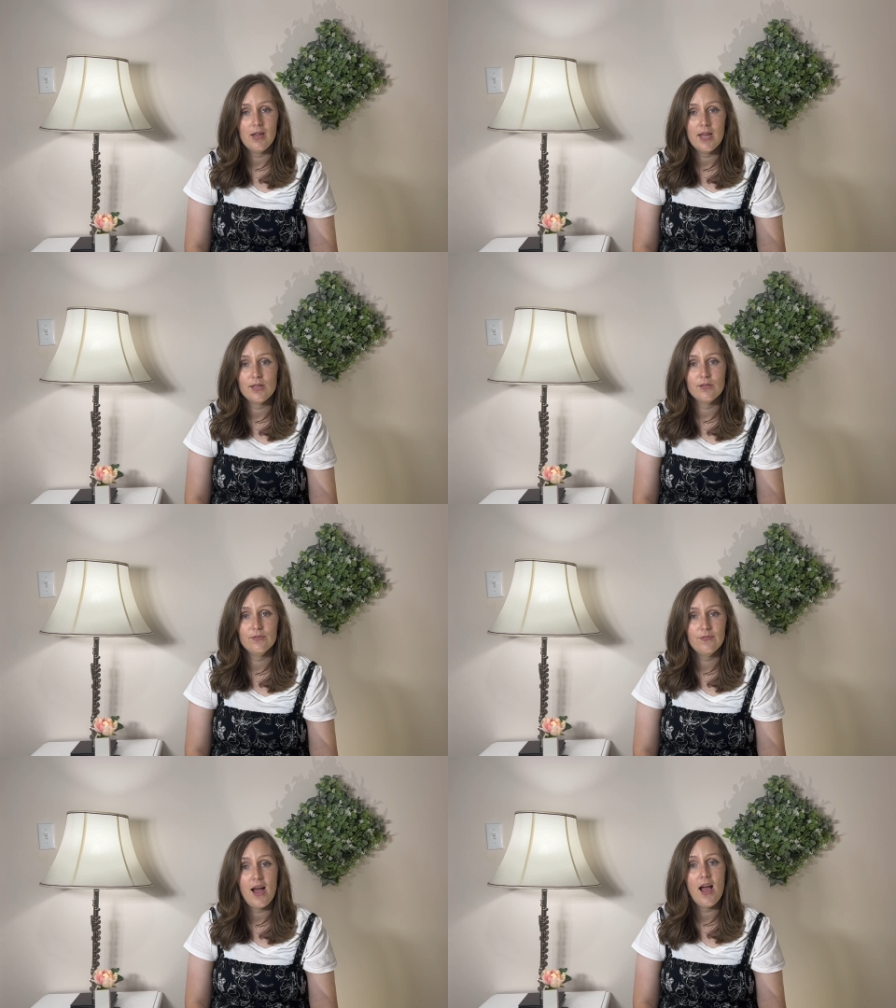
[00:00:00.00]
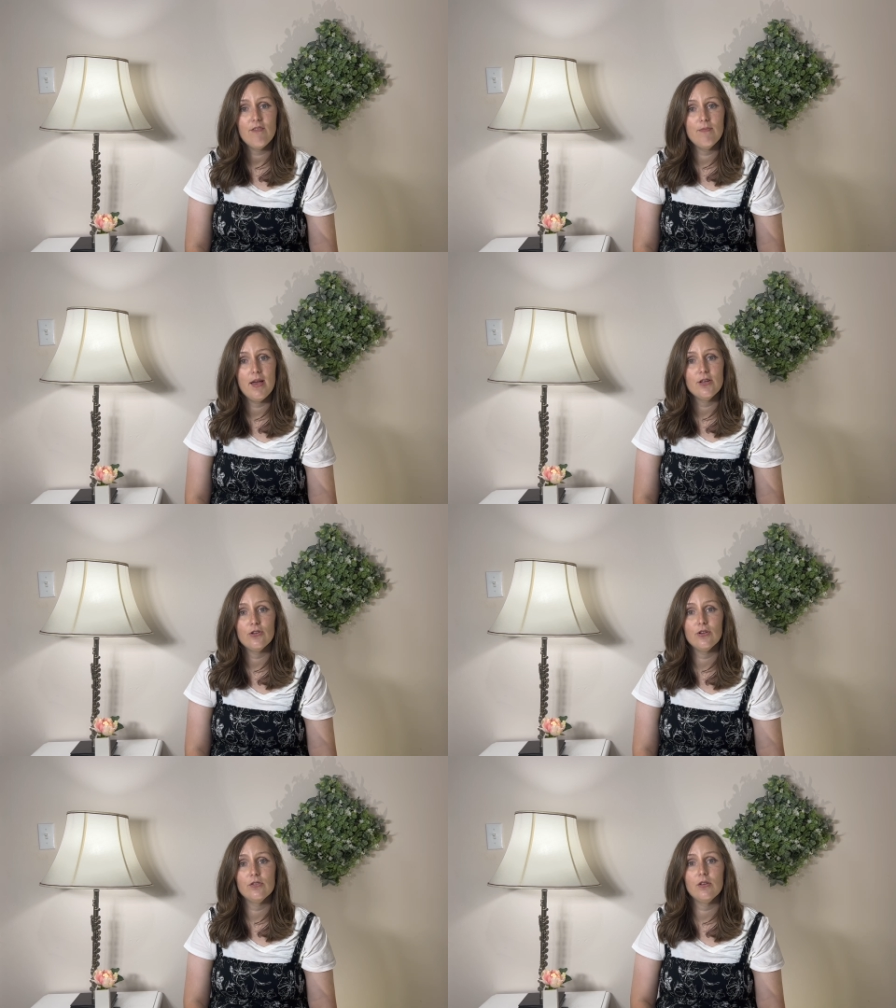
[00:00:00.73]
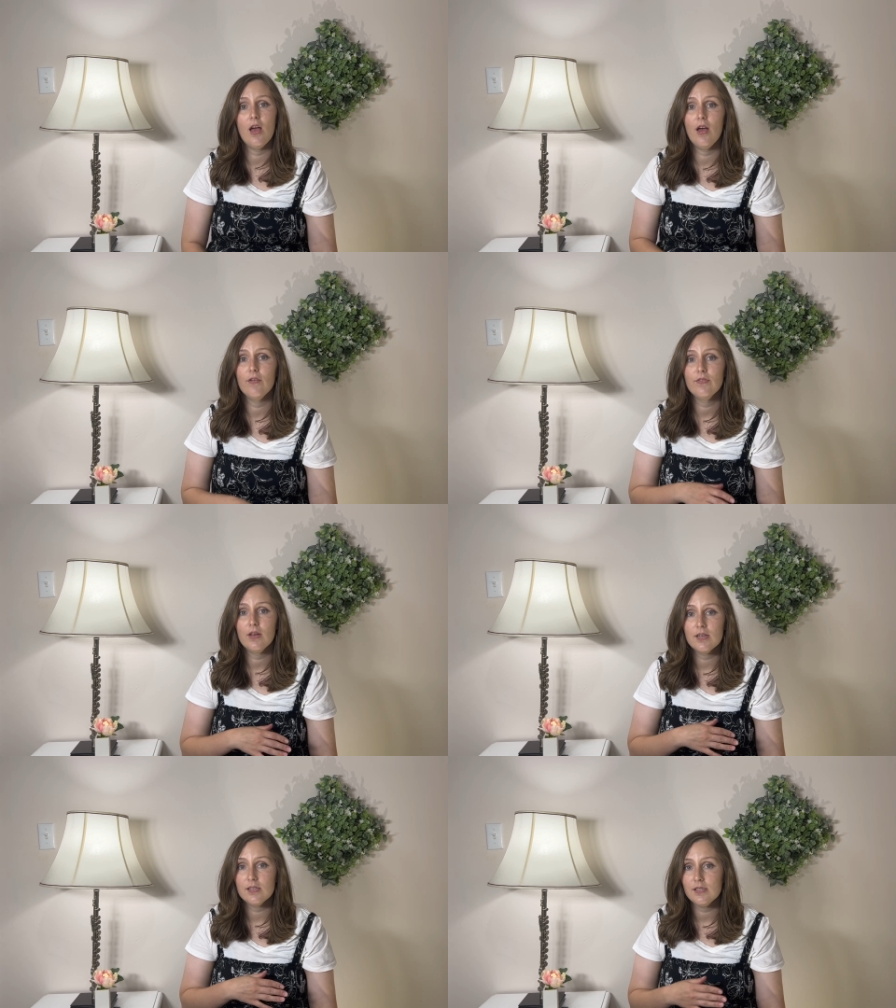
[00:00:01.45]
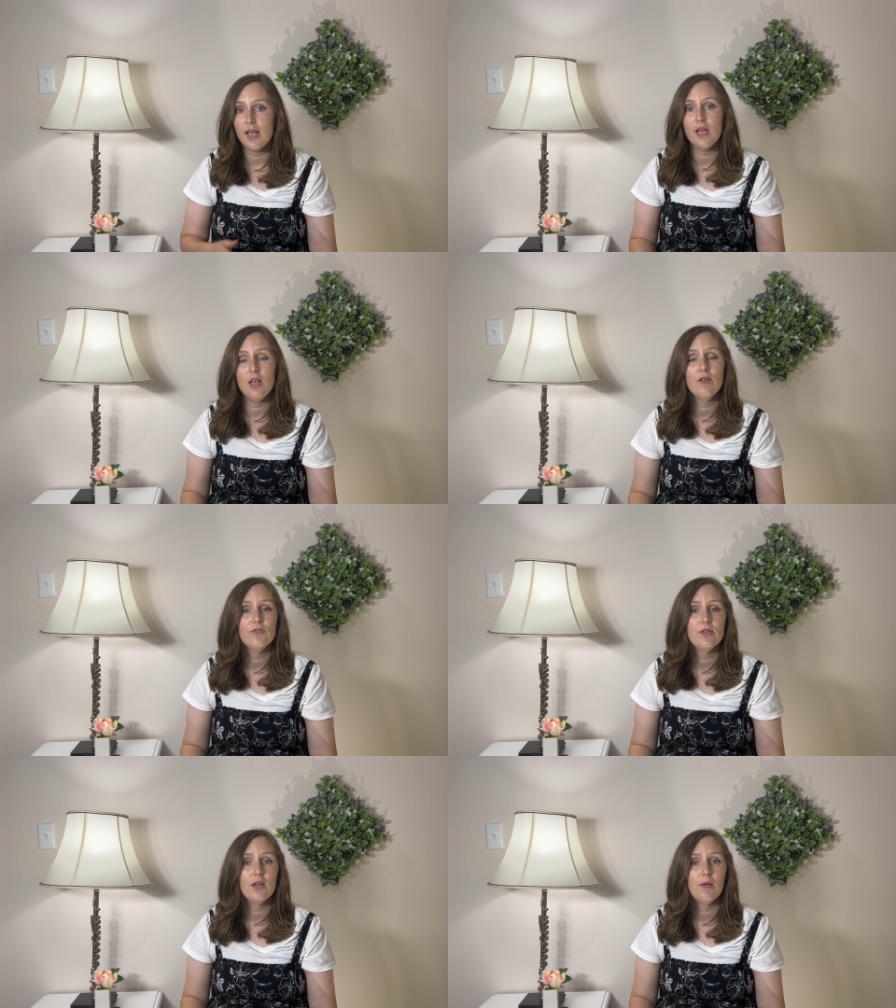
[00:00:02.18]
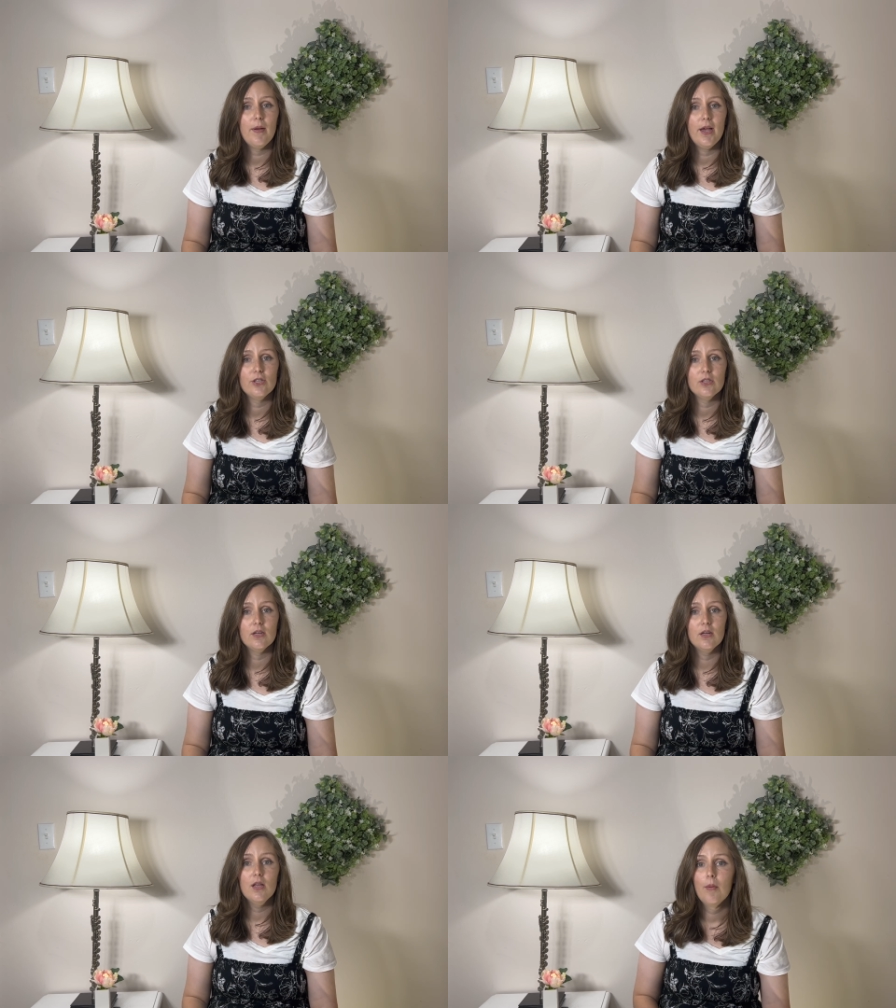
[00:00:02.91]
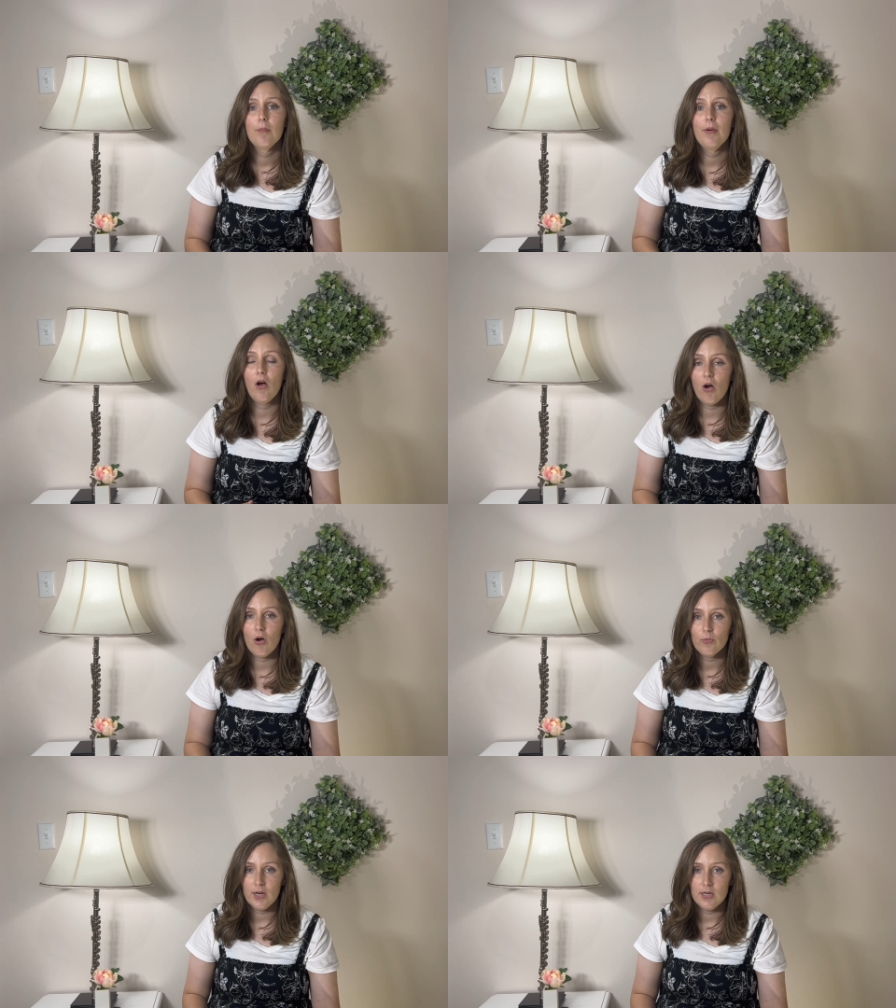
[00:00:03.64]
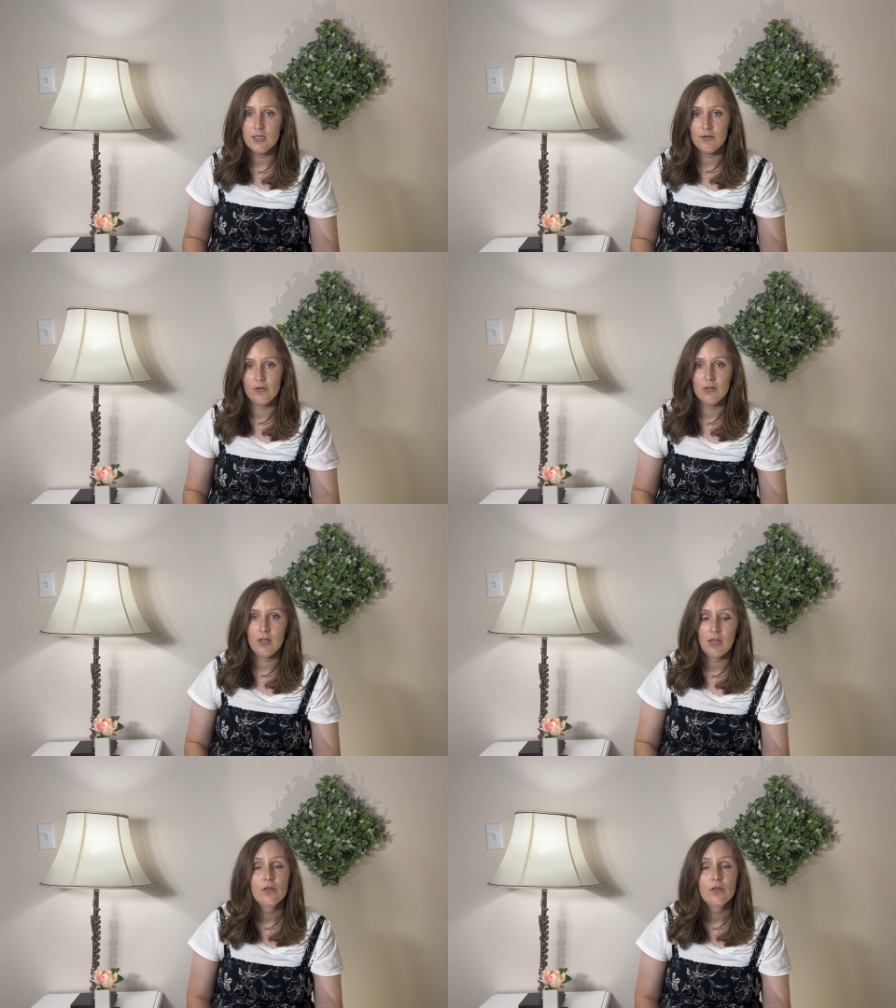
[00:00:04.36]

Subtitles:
It's 5 measures of consecutive syncopation, but all written differently.